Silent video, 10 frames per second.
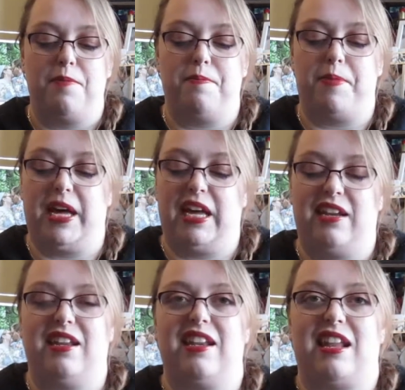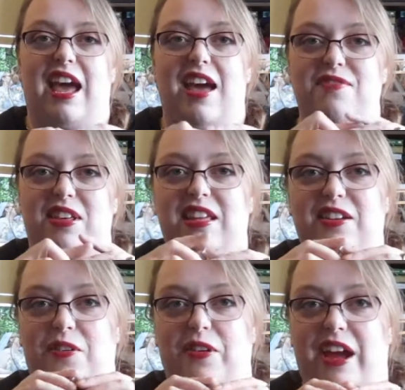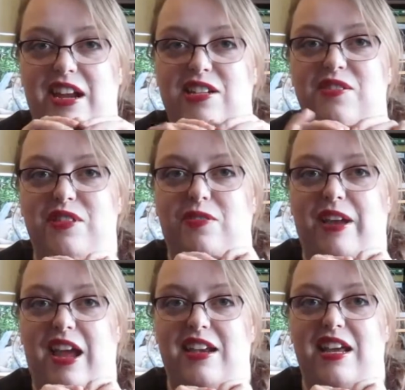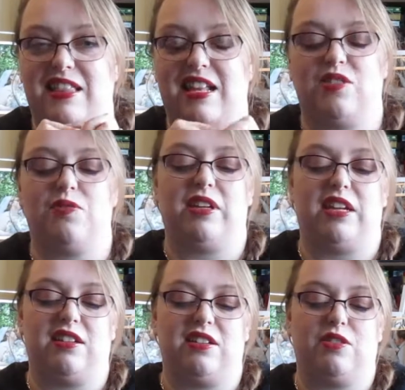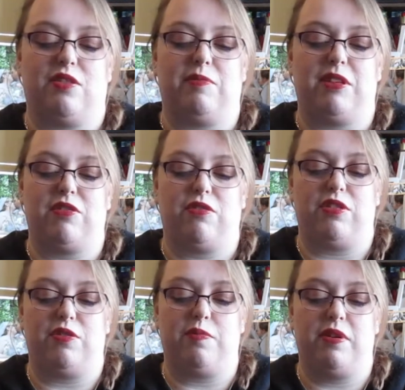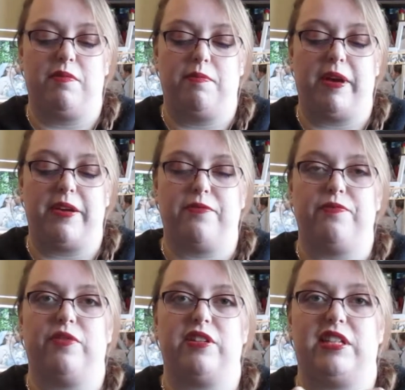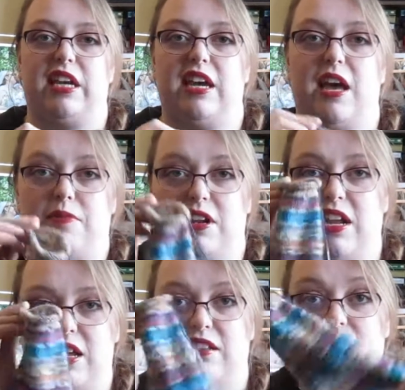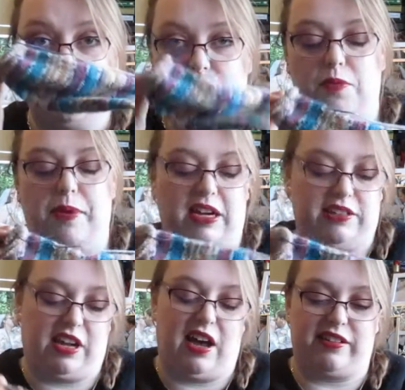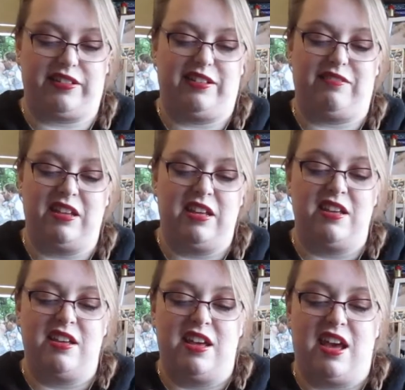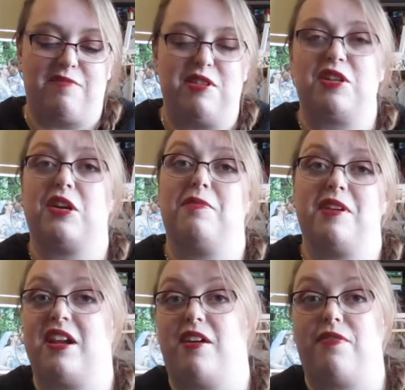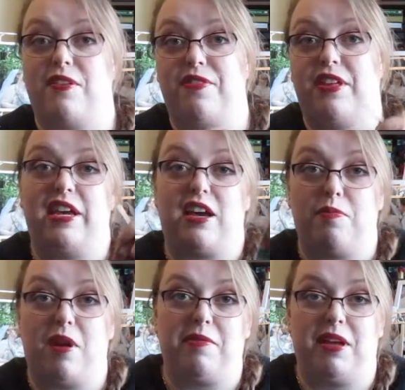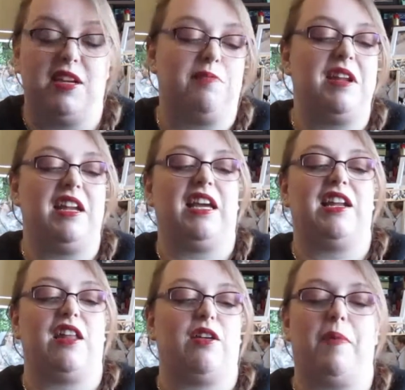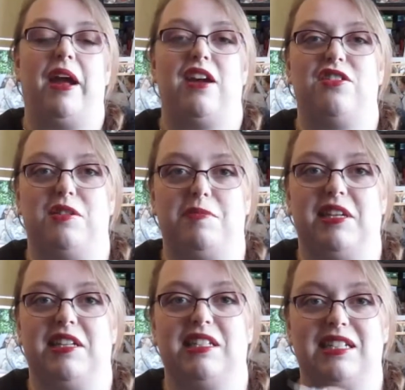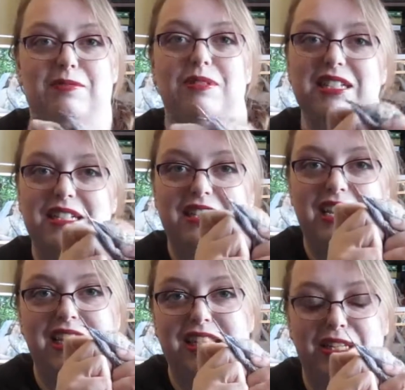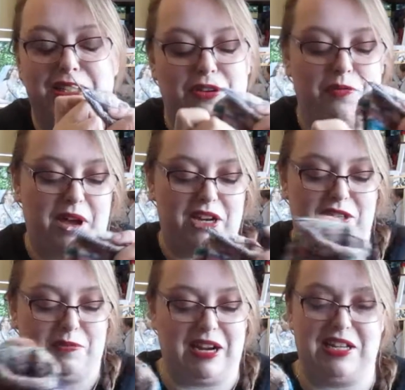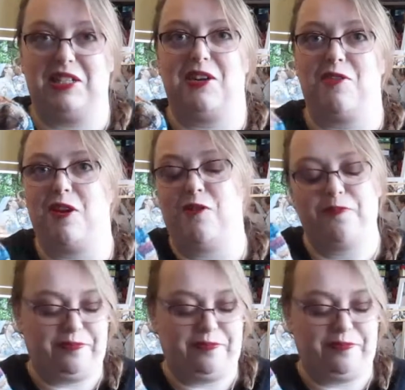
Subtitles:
But I have nothing to hold on to, and the way I knit, that's really just throwing me through a loop. But we'll see. I'm going to knit this full pair of socks, and I'm determined enough. I feel like I'll probably end up knitting another pair just because I want to like this so much, but I just don't know.